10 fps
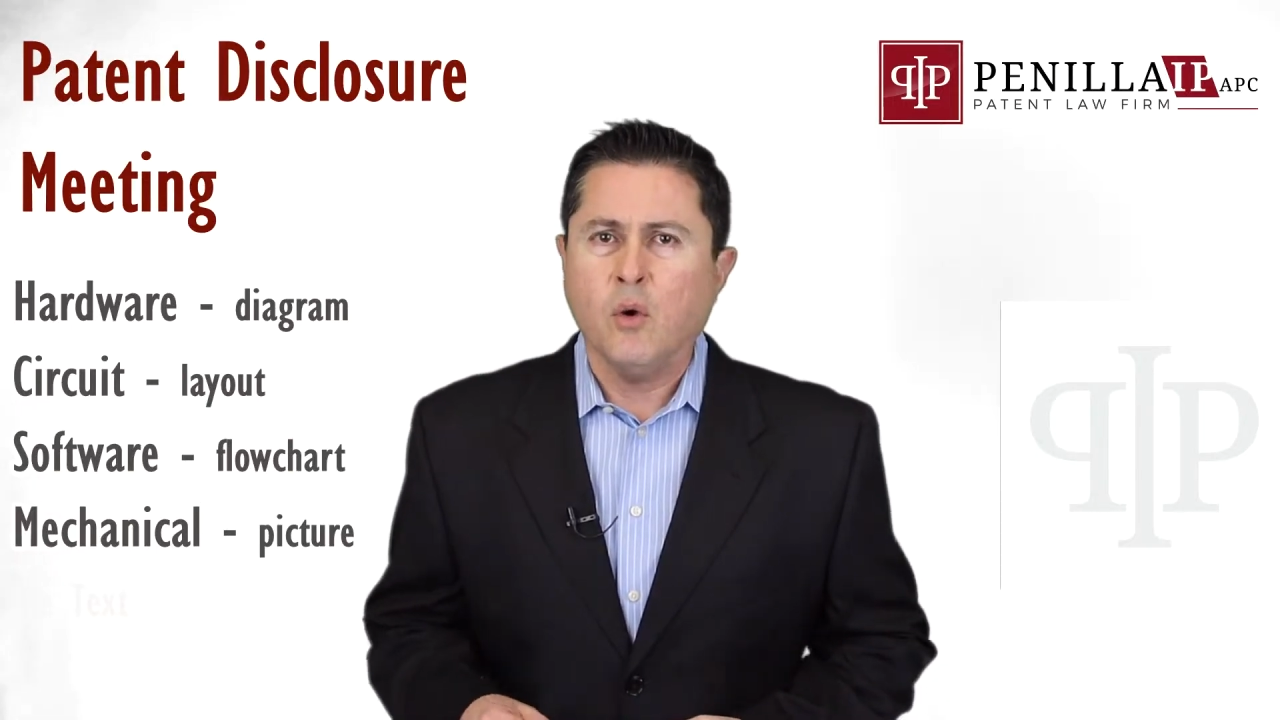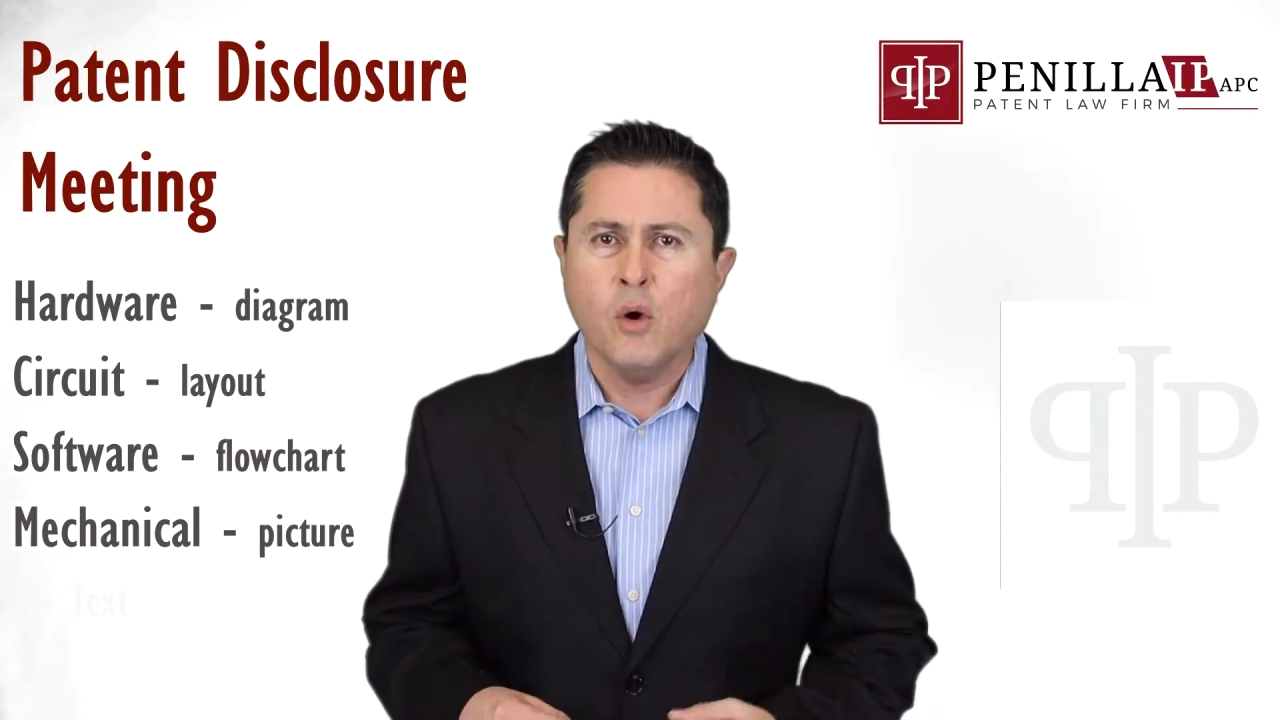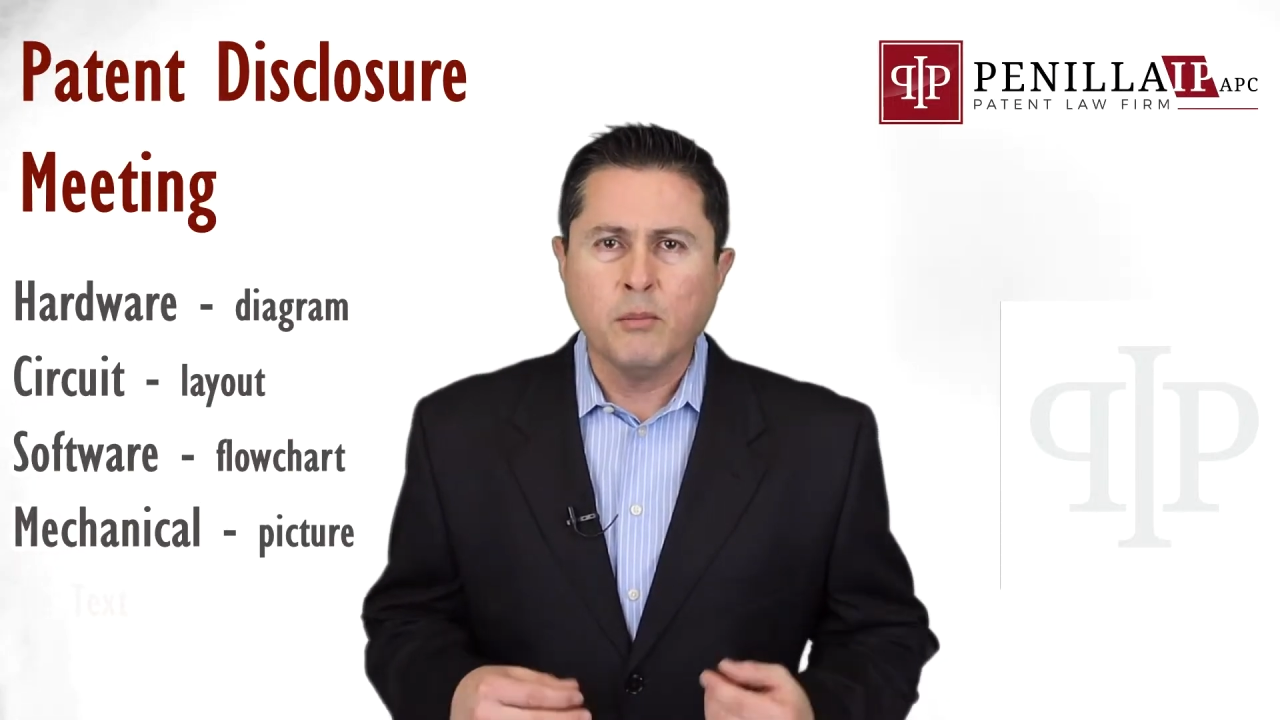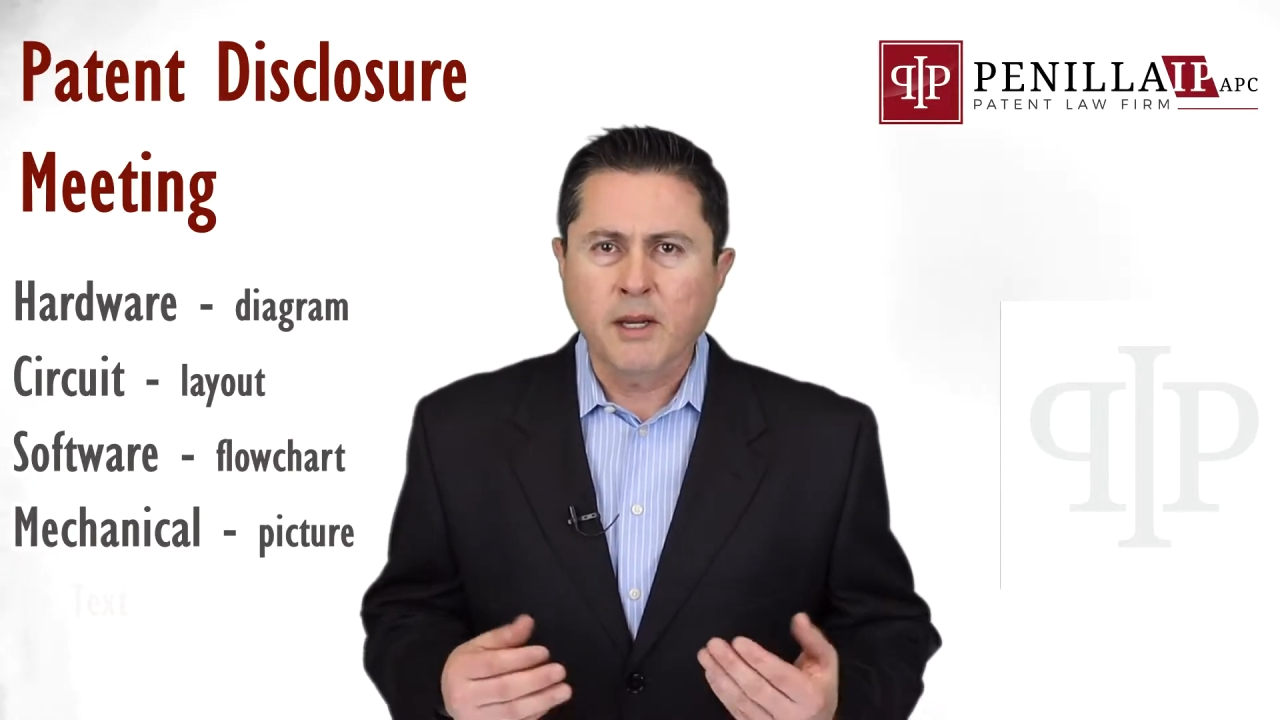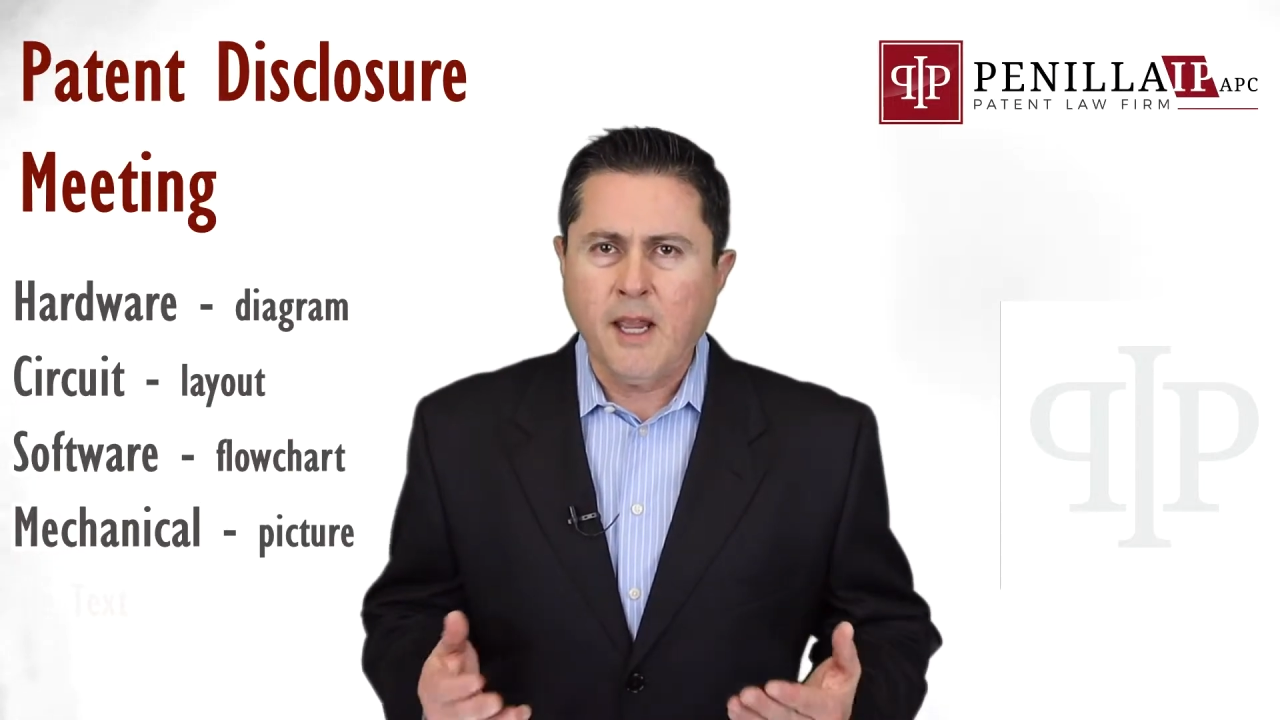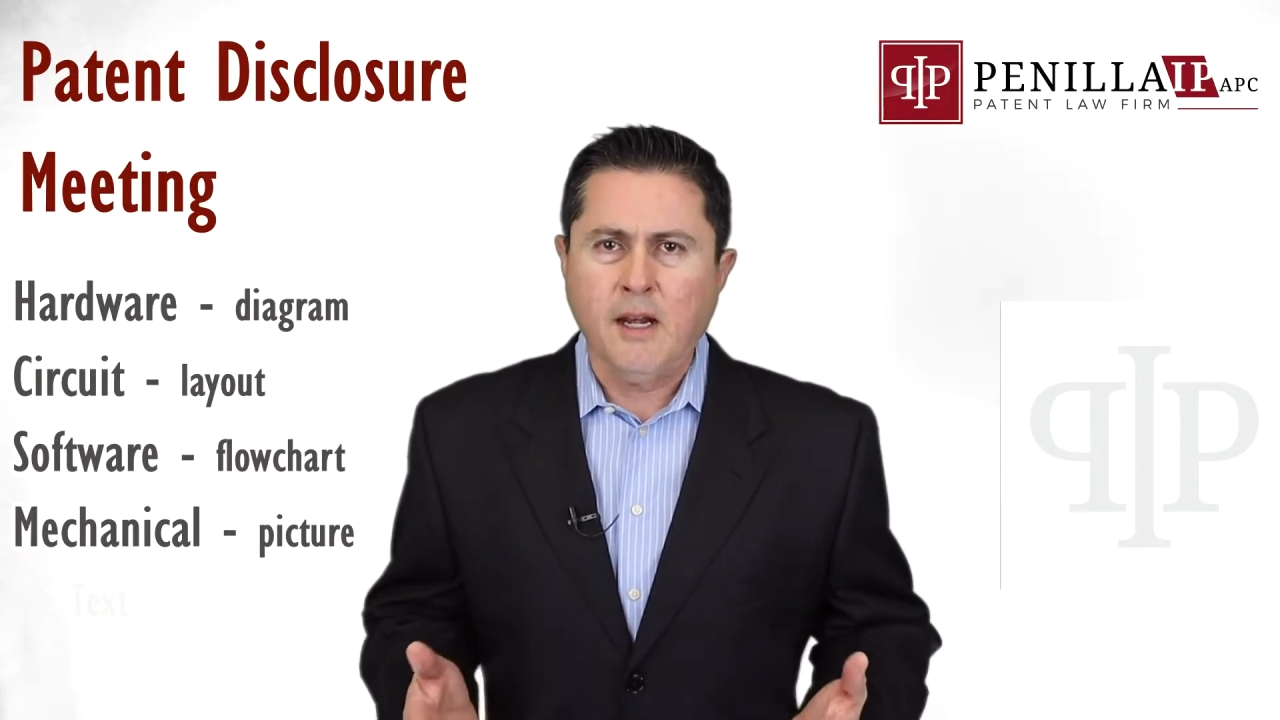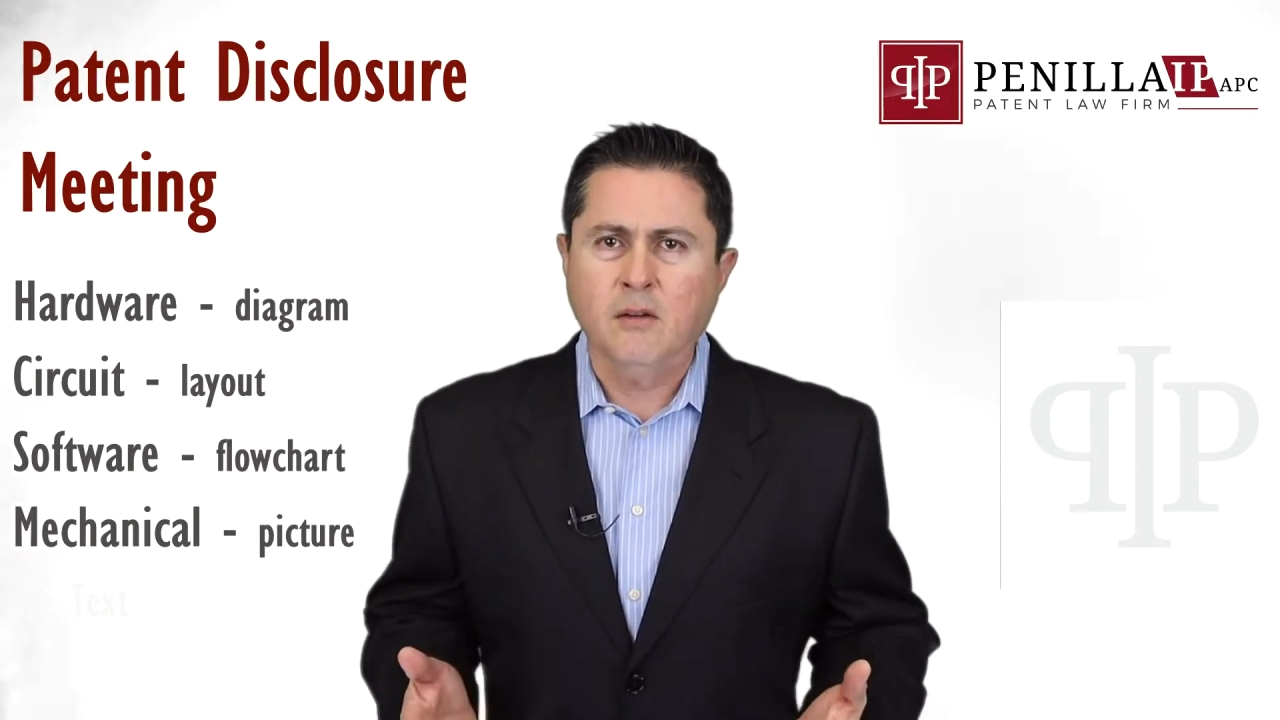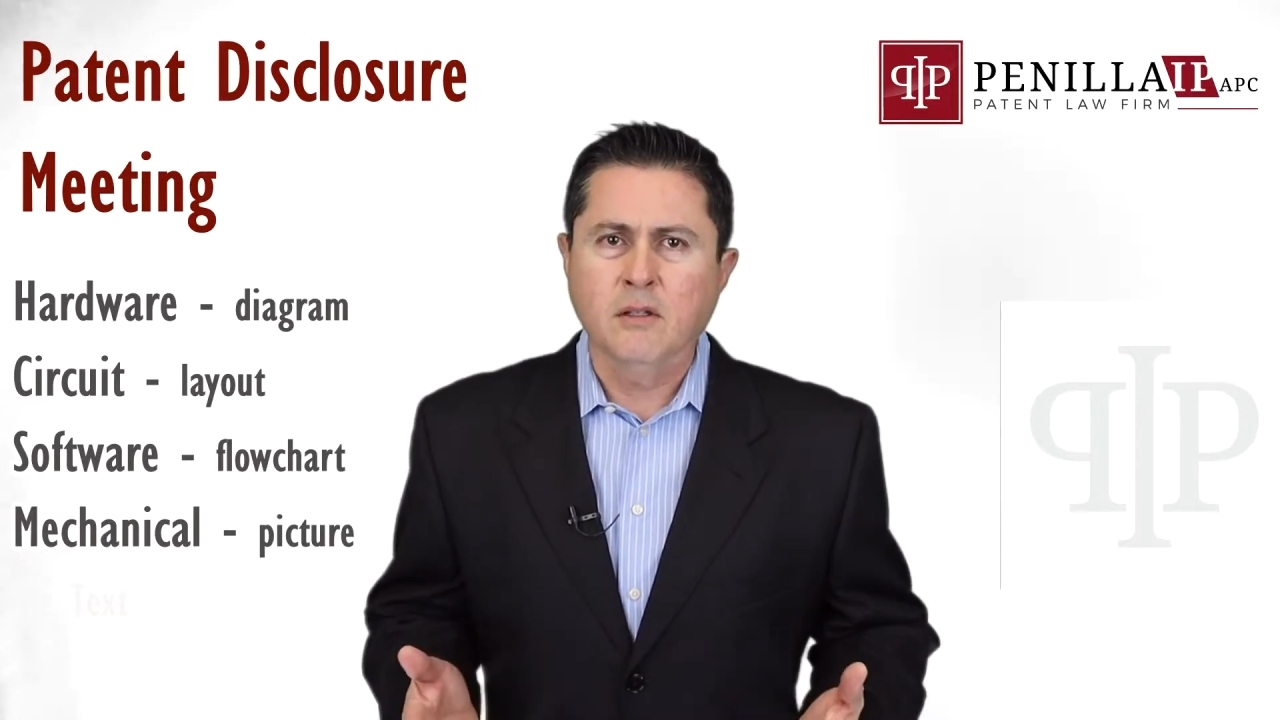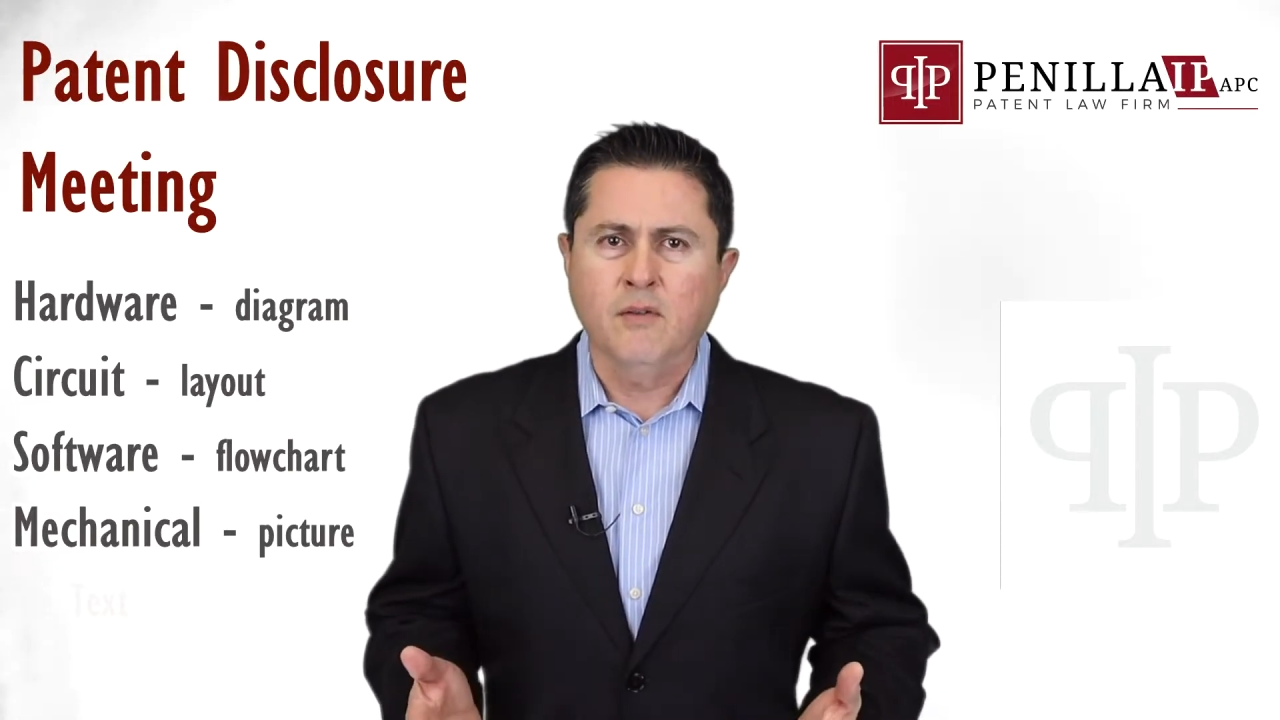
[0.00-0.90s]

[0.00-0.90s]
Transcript: or mechanical